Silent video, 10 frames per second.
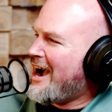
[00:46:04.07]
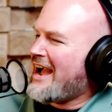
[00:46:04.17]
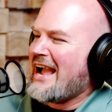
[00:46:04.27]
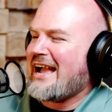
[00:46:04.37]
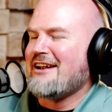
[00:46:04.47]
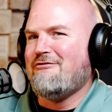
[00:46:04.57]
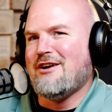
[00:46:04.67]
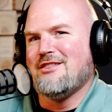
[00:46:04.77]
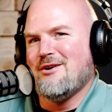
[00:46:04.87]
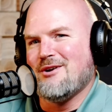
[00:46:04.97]
I kind of
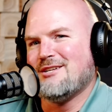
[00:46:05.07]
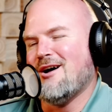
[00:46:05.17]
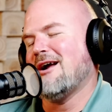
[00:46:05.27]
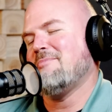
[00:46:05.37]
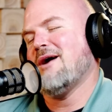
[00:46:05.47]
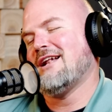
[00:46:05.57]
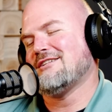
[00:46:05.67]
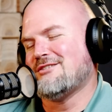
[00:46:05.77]
figured they were going to talk about it.